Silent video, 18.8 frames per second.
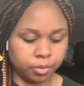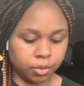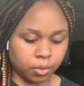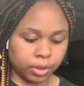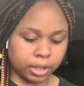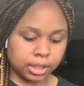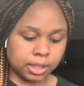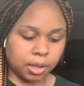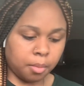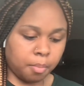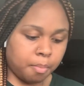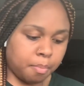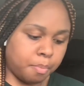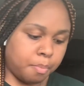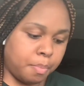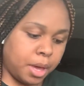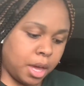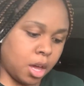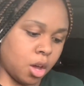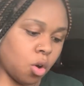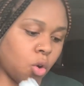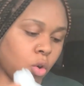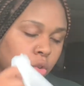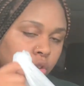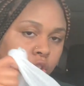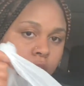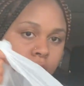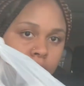Went to
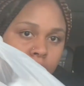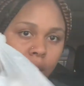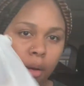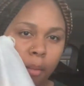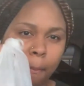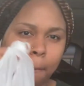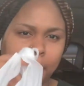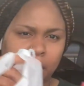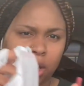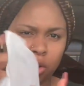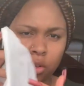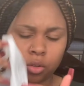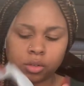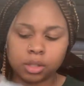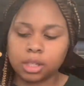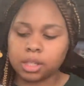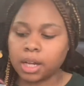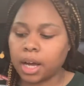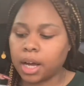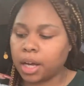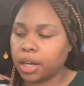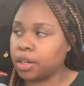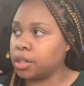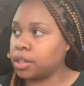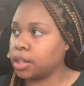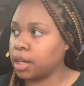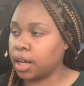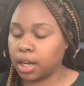Bealls. Bealls, is that how you
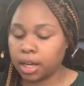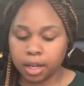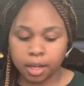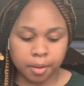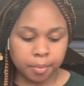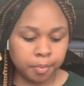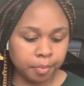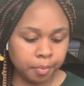say it?